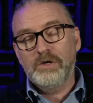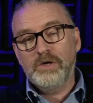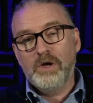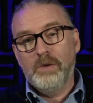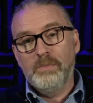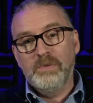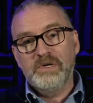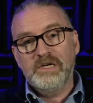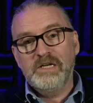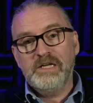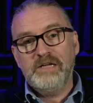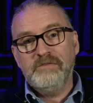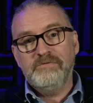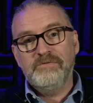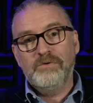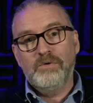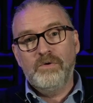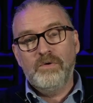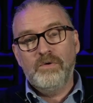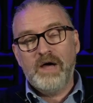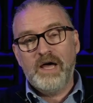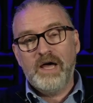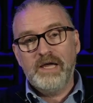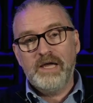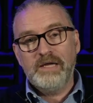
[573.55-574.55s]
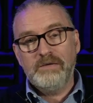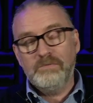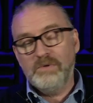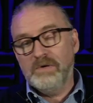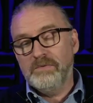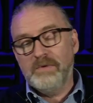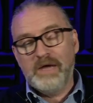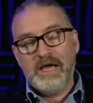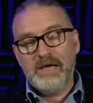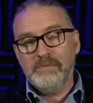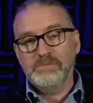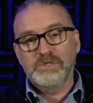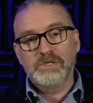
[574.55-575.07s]
commonly for
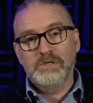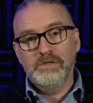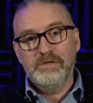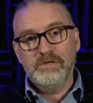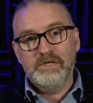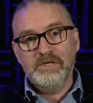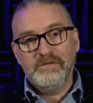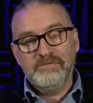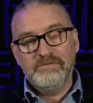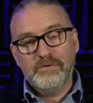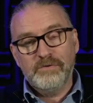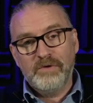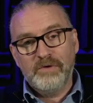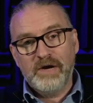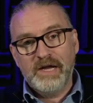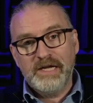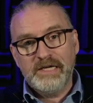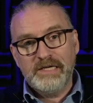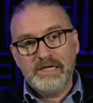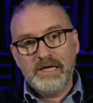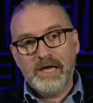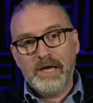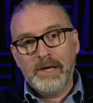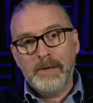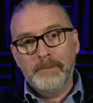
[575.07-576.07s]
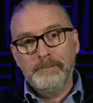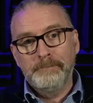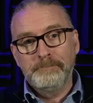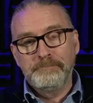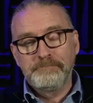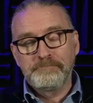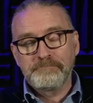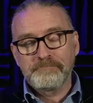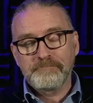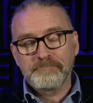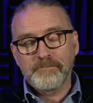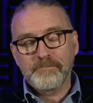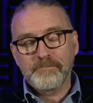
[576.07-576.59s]
absolutely for a